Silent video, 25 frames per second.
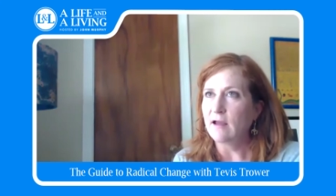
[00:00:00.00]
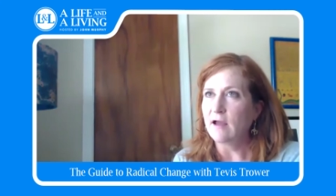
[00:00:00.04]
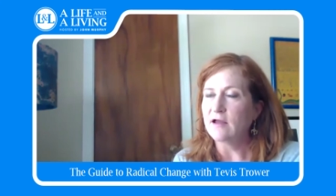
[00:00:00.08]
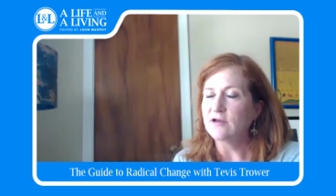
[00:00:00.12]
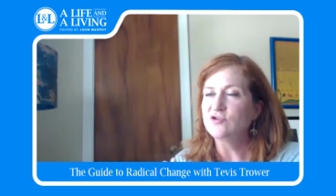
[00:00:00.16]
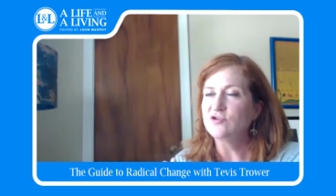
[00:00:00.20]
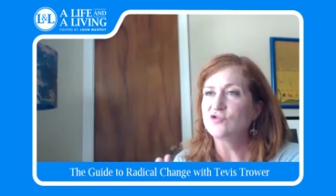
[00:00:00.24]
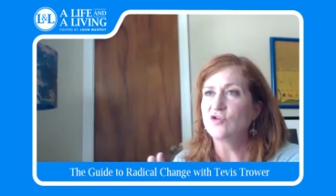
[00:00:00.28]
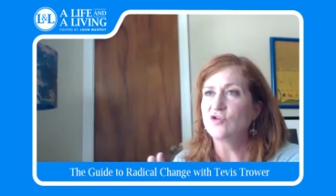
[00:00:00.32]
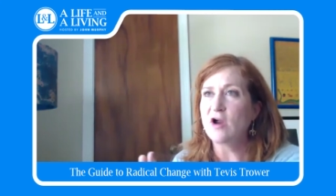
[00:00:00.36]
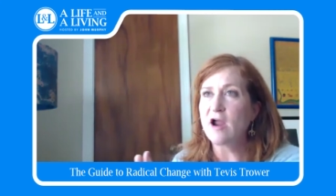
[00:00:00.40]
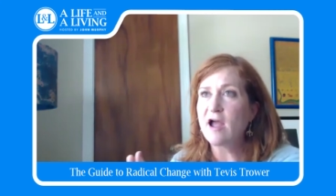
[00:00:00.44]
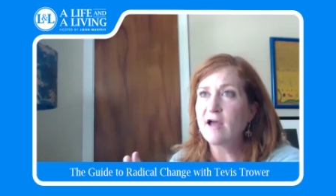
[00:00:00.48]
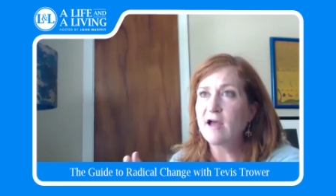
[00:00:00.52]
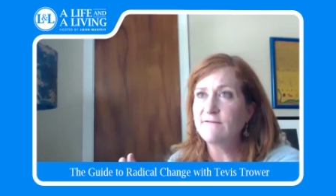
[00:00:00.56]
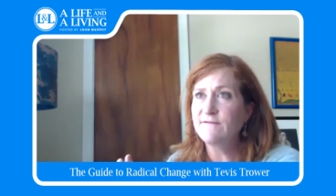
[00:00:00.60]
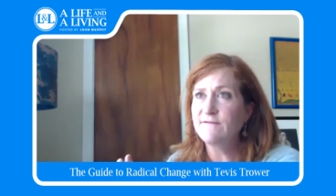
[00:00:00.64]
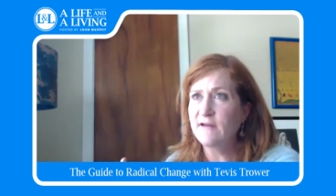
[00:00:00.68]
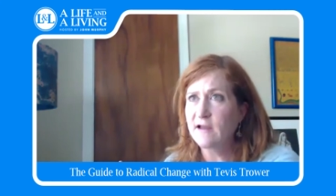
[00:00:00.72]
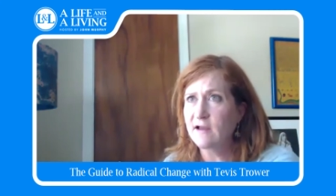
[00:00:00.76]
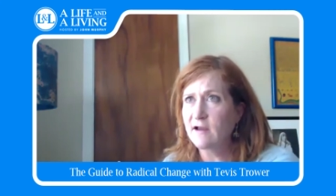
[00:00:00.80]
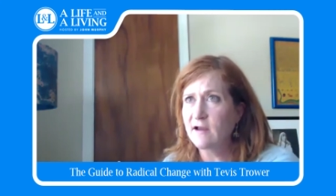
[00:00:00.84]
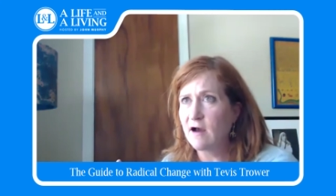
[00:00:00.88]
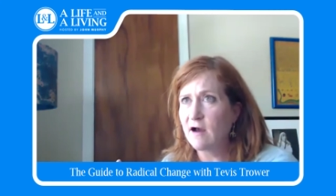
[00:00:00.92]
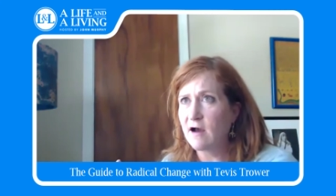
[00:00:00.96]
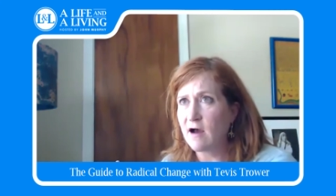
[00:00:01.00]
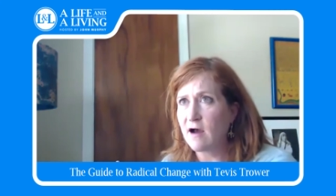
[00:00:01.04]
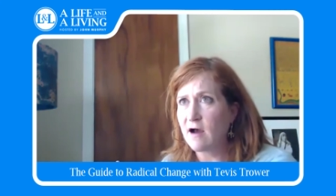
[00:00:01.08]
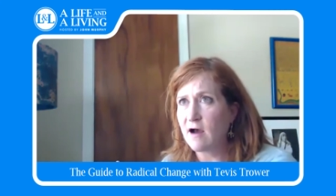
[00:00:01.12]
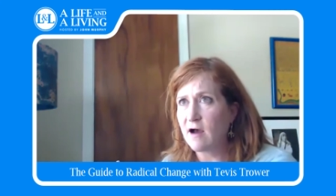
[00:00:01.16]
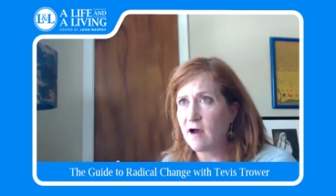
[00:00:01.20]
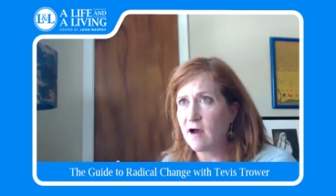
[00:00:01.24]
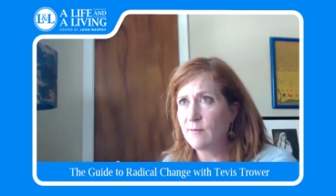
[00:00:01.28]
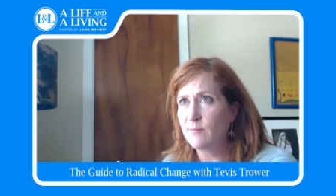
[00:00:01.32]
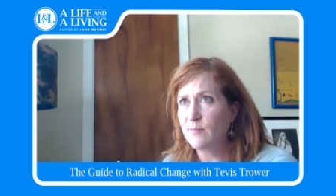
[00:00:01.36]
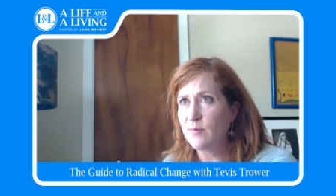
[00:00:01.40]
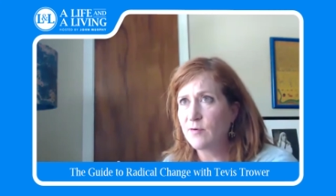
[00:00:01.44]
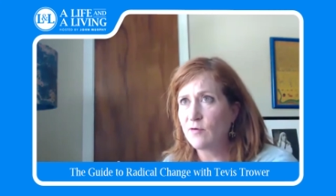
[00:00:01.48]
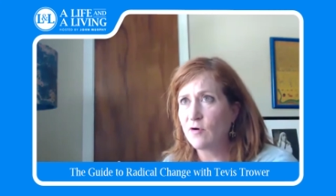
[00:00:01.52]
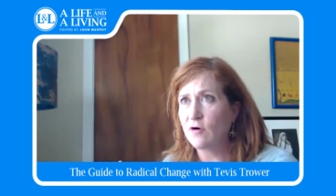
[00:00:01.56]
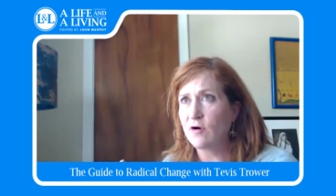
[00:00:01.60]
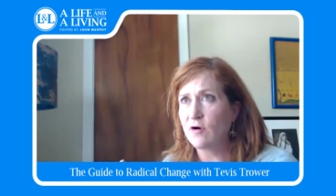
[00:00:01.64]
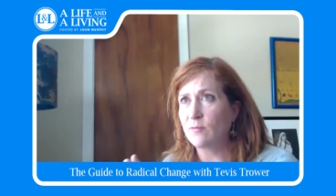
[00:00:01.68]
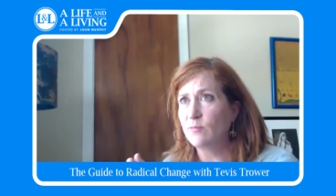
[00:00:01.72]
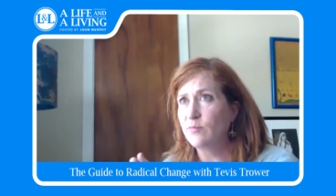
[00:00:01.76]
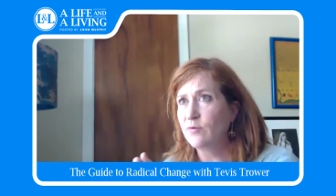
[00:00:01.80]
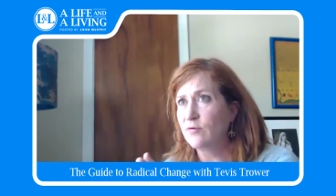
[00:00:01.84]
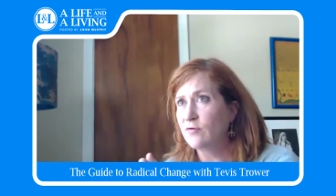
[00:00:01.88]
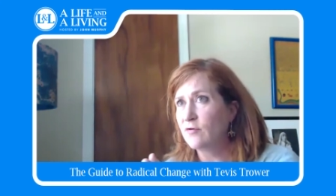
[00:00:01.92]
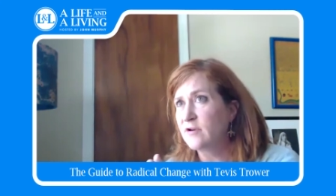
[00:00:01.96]
a traffic cop or
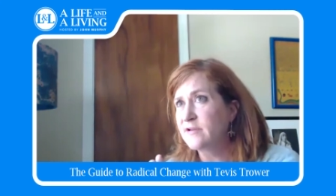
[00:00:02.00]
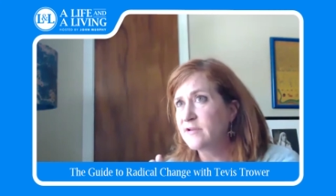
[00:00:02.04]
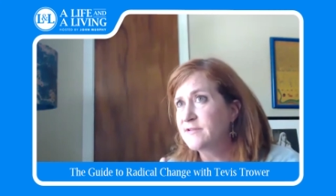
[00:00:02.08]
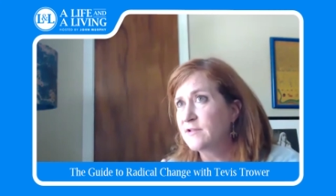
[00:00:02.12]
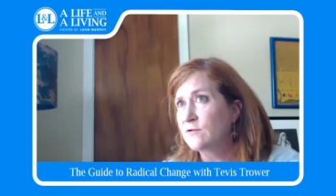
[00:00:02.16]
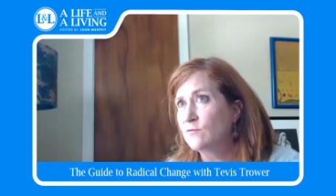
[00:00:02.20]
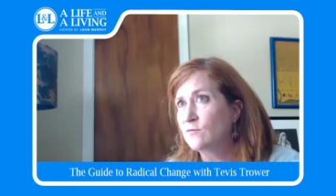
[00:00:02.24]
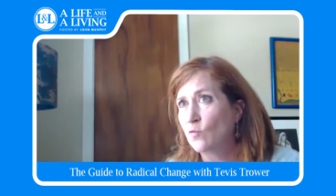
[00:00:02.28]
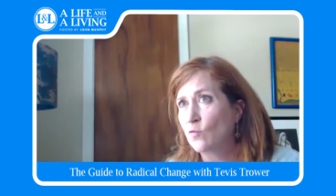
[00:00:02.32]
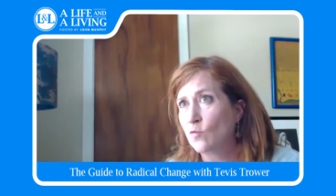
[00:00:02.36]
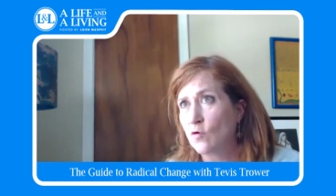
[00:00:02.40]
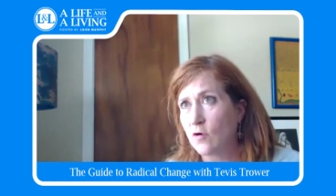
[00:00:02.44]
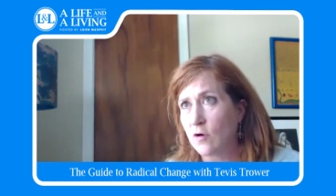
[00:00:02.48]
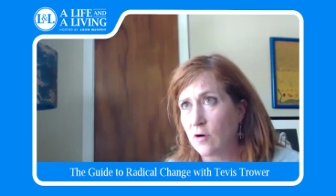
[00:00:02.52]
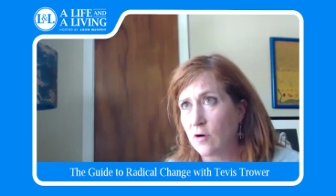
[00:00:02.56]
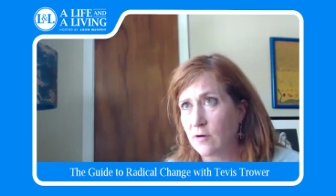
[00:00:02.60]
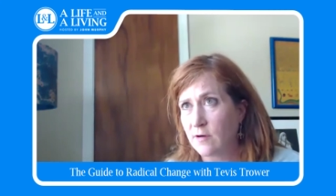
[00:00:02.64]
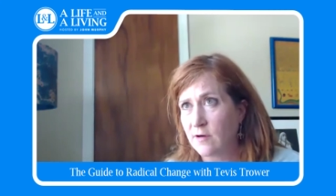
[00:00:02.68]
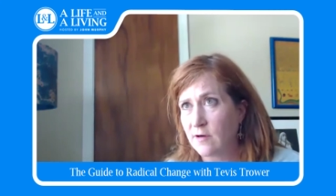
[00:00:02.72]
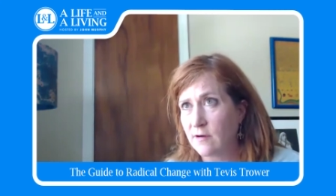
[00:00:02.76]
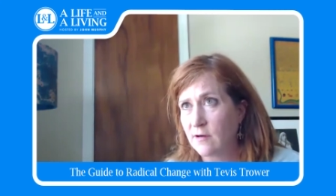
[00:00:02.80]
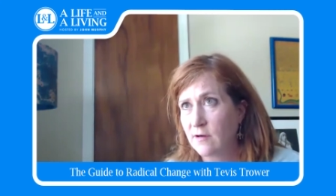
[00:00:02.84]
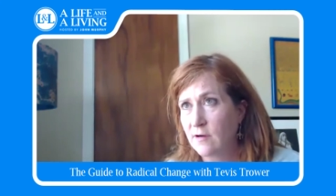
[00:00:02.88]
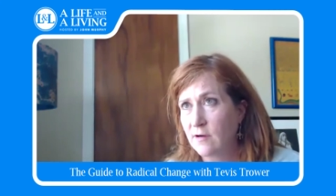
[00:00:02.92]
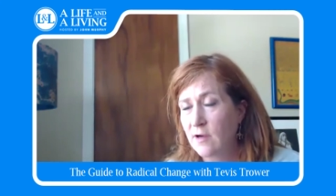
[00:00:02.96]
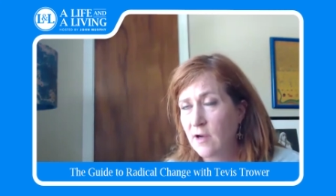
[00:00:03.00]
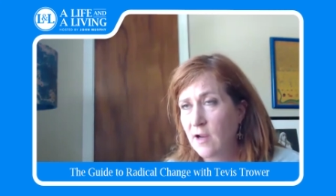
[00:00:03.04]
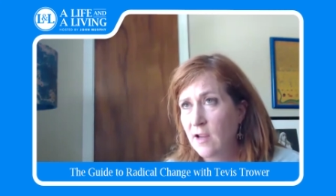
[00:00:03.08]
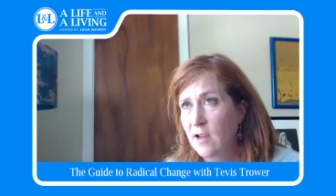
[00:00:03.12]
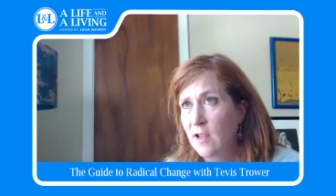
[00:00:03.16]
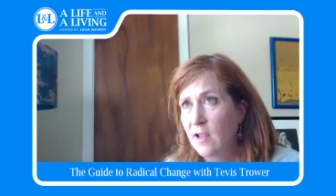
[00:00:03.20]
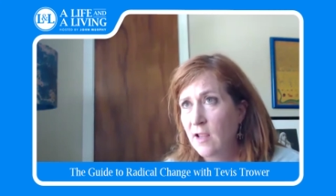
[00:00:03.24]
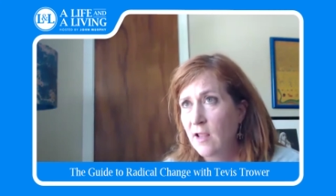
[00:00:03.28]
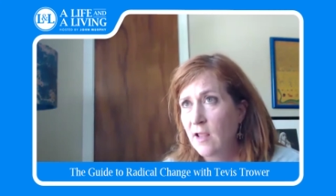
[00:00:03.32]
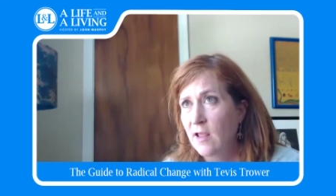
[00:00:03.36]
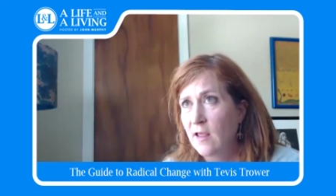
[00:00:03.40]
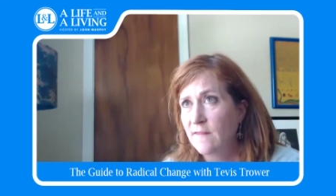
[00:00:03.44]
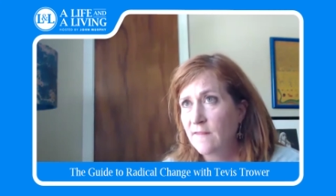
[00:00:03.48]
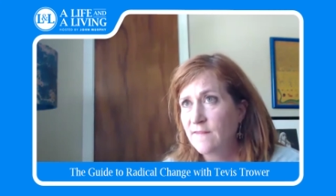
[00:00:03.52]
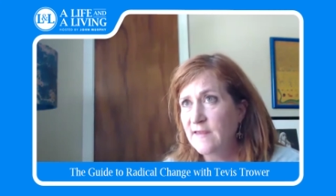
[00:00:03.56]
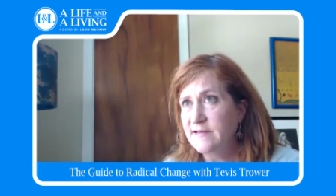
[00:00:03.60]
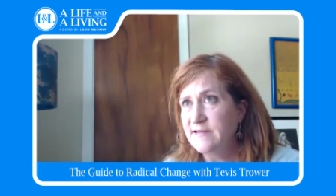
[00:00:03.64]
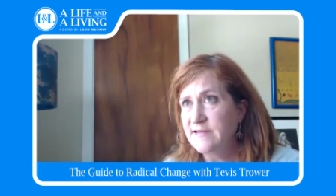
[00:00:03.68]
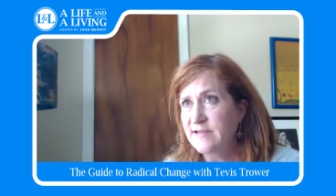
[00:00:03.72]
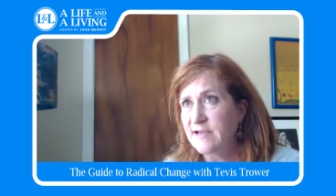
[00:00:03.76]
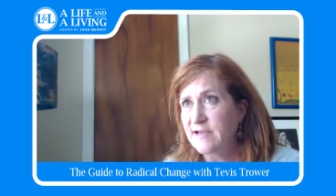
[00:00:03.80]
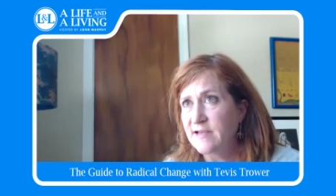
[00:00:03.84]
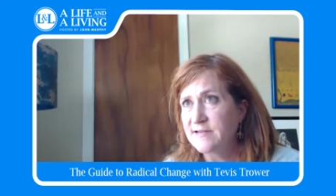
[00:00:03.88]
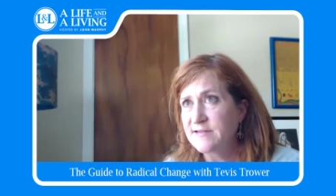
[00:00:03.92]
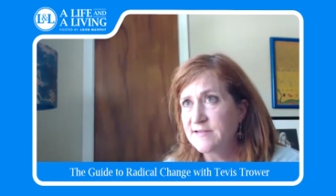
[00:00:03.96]
a prison warden
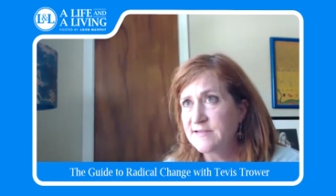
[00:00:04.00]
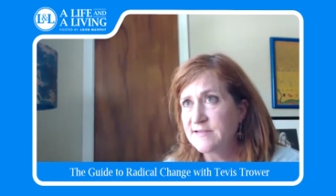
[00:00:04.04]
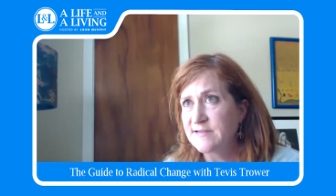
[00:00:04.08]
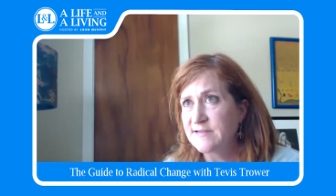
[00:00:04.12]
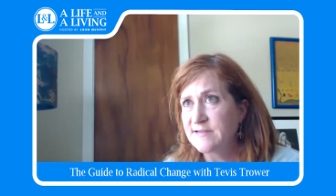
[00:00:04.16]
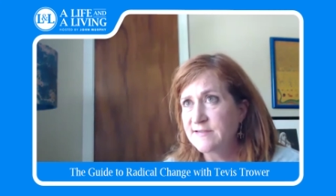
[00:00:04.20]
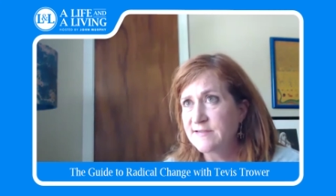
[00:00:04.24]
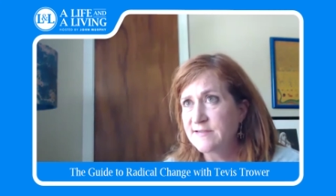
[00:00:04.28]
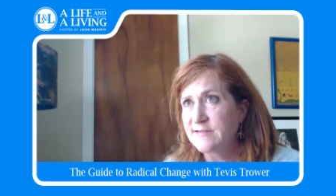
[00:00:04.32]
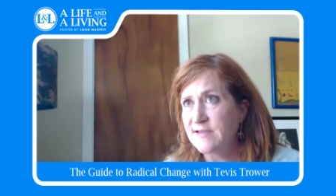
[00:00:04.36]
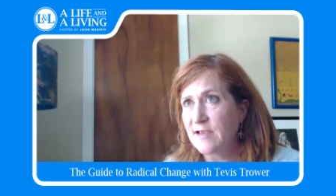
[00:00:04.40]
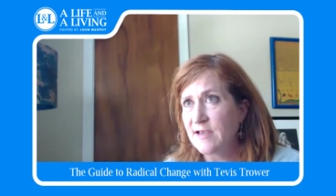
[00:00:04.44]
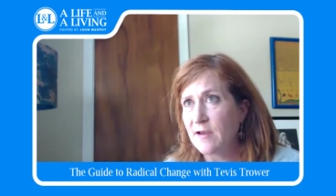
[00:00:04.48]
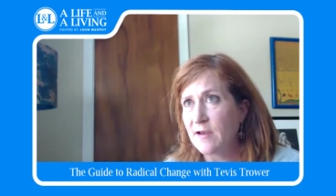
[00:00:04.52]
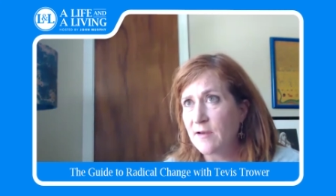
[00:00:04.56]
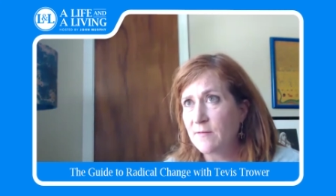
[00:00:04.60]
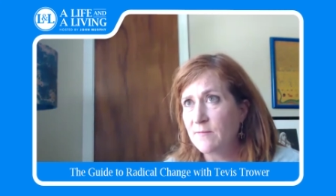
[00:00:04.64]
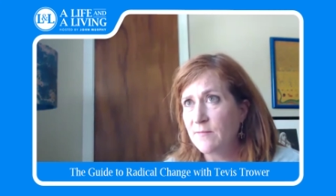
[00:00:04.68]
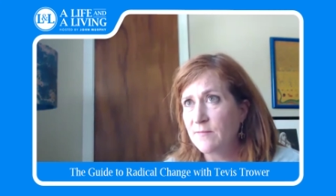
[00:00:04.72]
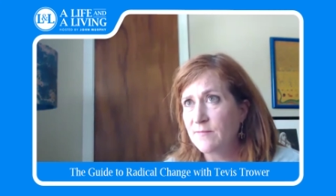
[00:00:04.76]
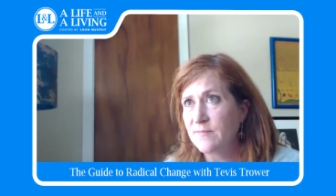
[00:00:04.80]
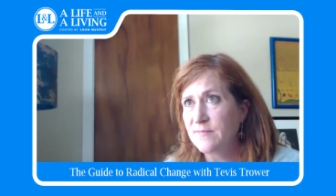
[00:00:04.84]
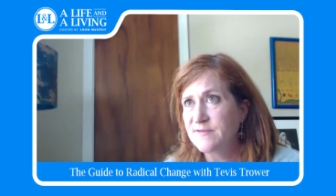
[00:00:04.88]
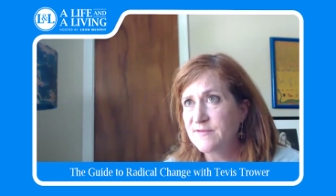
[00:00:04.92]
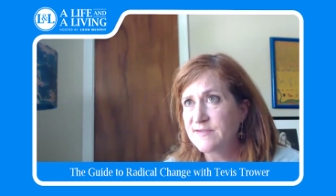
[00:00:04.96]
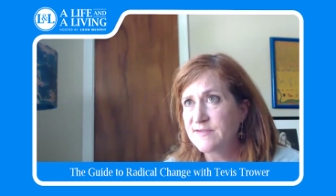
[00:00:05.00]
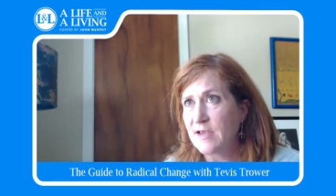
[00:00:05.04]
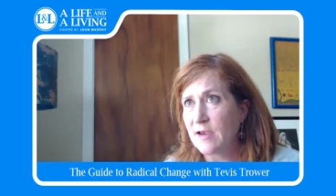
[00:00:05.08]
that does some